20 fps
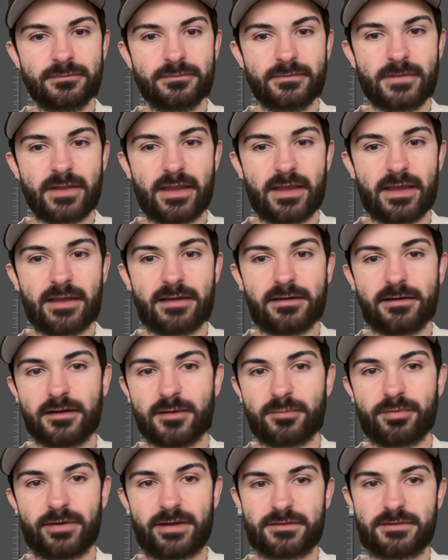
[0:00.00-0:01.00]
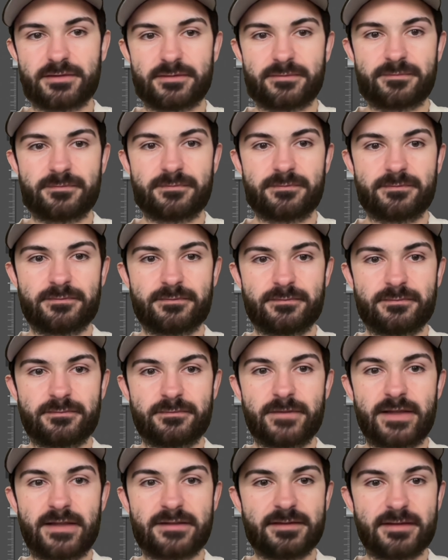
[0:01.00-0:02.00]
and a compressor.
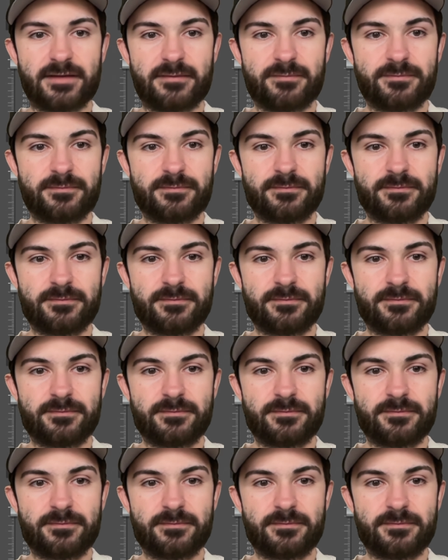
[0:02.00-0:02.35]
That's it.